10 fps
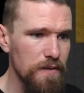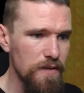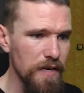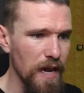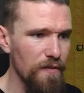
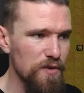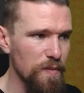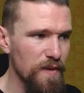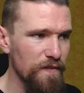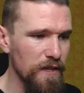So the others
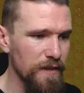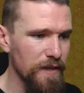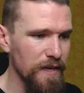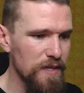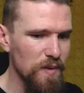will be feeling
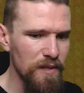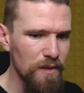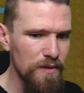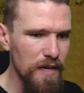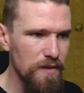that as well,
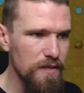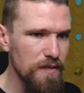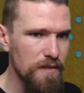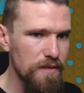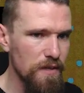no doubt.
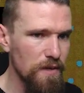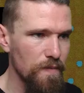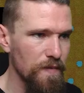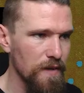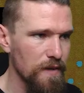So
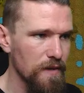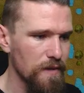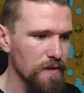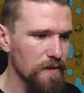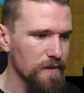
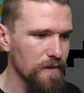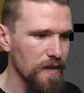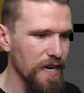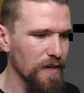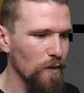
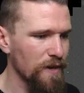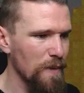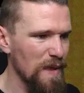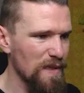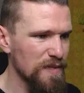I kind of want to
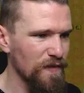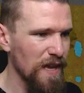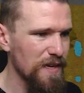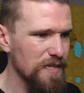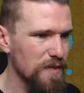make this
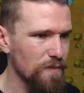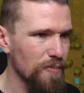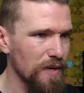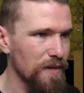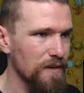fast,
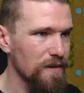but